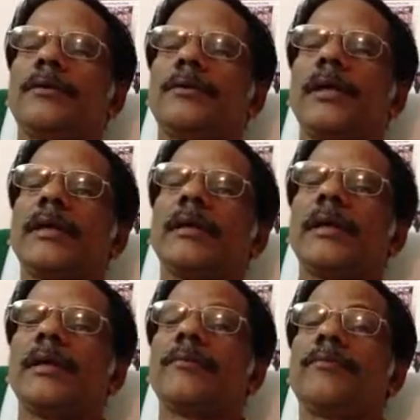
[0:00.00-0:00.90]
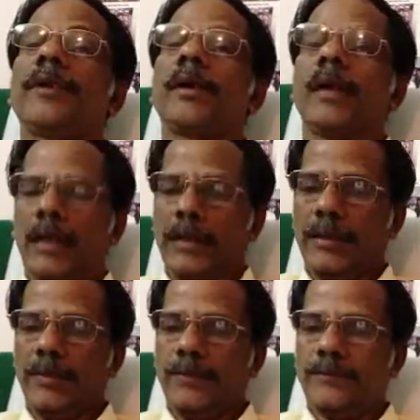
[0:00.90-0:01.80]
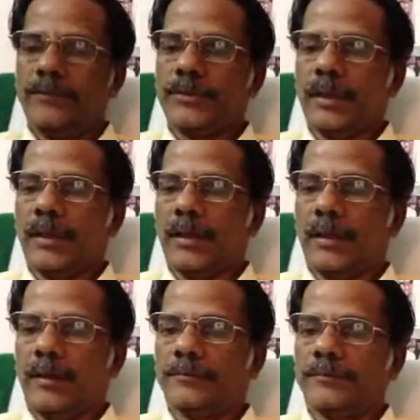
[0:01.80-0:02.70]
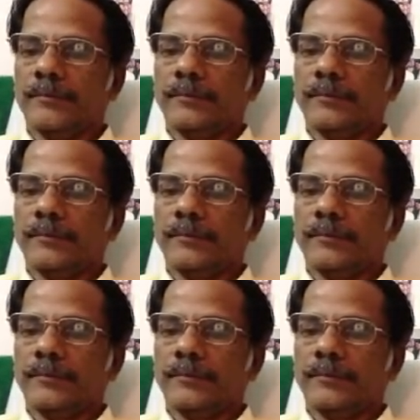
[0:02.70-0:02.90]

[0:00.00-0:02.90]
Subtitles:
taking a different line of thinking.